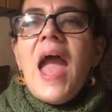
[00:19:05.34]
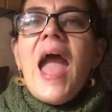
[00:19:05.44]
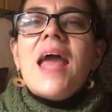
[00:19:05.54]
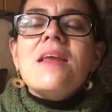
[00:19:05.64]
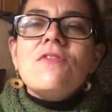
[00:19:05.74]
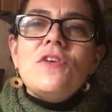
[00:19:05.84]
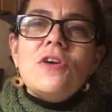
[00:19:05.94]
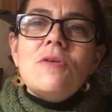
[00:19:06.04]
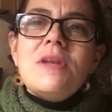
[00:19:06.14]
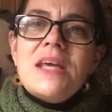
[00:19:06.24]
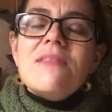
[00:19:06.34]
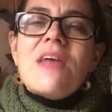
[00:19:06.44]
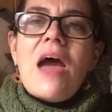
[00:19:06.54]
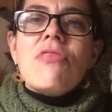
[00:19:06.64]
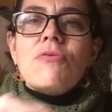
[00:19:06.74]
And if you knit
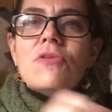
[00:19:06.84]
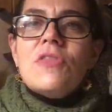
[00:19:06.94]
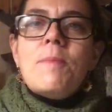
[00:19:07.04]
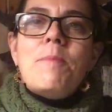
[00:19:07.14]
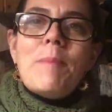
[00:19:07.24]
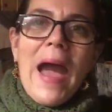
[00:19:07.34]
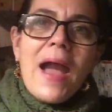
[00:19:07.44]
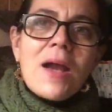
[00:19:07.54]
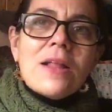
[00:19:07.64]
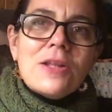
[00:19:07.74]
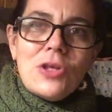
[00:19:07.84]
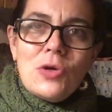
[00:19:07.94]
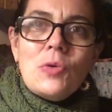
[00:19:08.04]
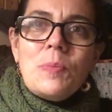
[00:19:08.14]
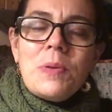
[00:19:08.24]
that through the back
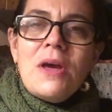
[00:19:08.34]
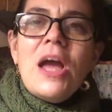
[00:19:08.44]
loop,